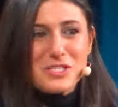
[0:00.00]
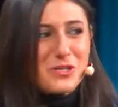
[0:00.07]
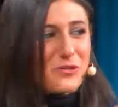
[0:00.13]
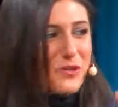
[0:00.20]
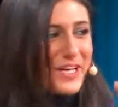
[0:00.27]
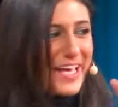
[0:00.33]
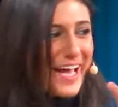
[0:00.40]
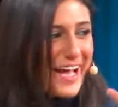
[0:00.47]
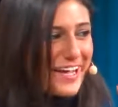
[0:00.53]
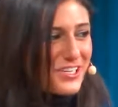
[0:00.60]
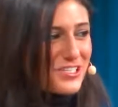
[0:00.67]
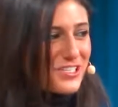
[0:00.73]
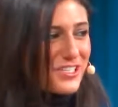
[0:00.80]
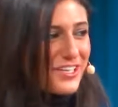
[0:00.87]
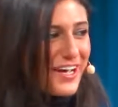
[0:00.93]
a quick
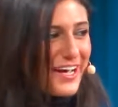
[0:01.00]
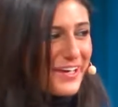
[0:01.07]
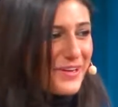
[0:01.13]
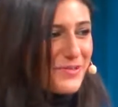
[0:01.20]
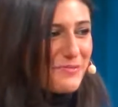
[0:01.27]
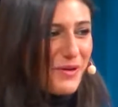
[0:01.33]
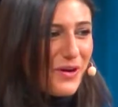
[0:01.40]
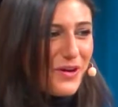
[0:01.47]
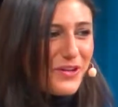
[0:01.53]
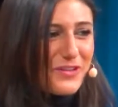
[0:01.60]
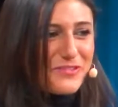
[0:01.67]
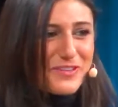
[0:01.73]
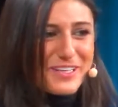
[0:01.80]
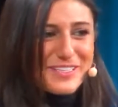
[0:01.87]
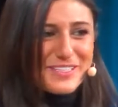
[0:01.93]
action item all
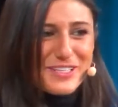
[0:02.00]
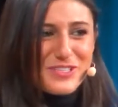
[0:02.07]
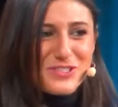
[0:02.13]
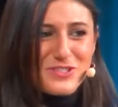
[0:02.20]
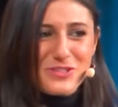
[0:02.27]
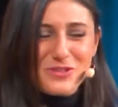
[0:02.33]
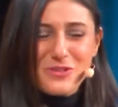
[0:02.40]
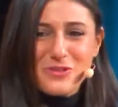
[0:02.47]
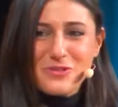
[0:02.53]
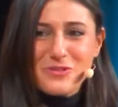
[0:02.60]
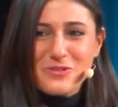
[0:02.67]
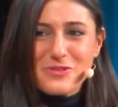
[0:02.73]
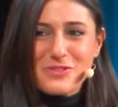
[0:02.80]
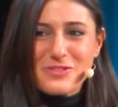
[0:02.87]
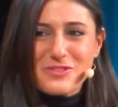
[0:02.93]
of us can do
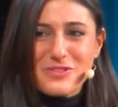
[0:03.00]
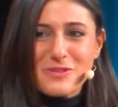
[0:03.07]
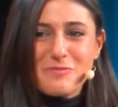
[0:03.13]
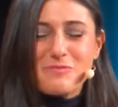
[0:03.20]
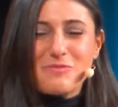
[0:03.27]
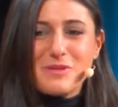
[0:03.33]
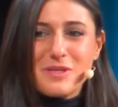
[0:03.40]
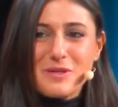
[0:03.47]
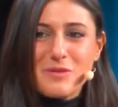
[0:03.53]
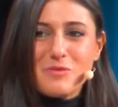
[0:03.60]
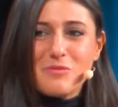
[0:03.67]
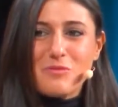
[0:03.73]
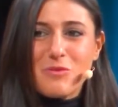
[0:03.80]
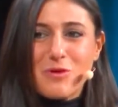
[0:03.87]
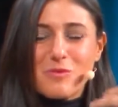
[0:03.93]
to be
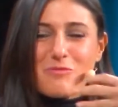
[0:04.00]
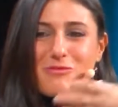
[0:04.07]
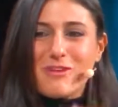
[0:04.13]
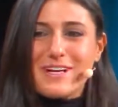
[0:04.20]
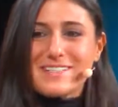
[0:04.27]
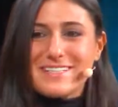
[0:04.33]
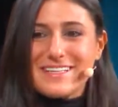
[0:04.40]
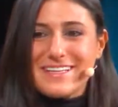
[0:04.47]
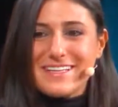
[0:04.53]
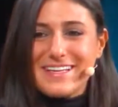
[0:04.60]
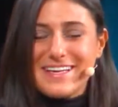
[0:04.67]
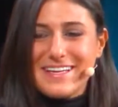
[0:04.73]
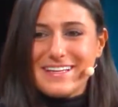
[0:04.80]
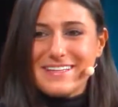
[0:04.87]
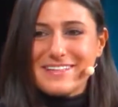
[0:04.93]
more present
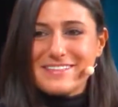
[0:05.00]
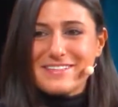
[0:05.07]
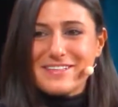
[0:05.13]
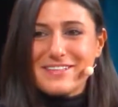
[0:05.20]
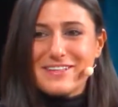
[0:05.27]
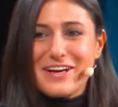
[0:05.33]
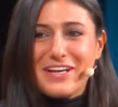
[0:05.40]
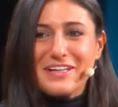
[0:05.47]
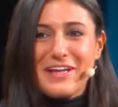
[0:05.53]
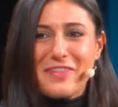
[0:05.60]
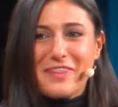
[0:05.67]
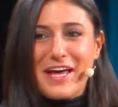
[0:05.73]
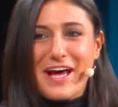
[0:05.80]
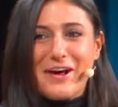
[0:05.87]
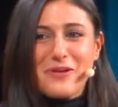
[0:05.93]
and to not let
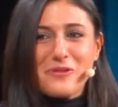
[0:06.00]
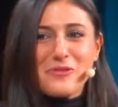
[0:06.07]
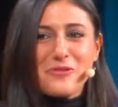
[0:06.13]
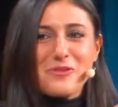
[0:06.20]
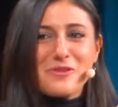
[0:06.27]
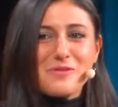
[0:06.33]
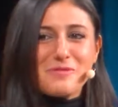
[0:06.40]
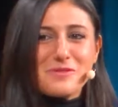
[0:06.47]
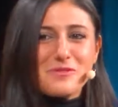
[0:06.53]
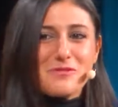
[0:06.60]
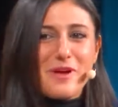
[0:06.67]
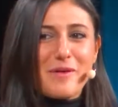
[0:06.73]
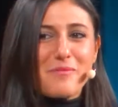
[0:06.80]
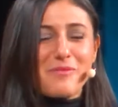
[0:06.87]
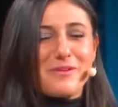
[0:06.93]
the algorithms
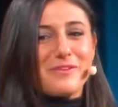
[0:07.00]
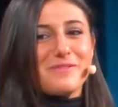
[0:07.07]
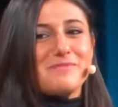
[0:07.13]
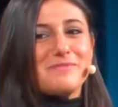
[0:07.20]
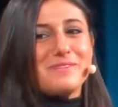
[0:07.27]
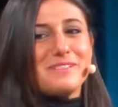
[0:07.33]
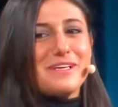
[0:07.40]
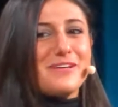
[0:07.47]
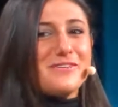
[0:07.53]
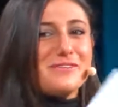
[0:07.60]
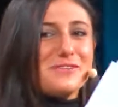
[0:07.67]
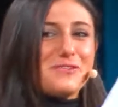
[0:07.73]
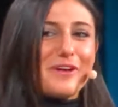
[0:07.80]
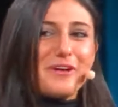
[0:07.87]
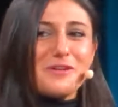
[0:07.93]
wrap themselves
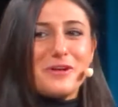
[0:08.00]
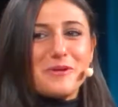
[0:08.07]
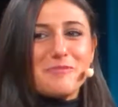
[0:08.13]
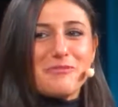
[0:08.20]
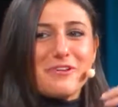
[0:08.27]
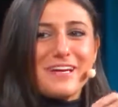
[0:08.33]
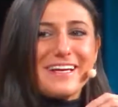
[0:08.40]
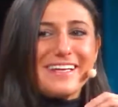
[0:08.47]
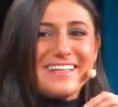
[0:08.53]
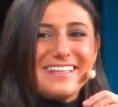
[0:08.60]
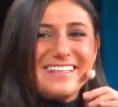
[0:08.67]
around our brain?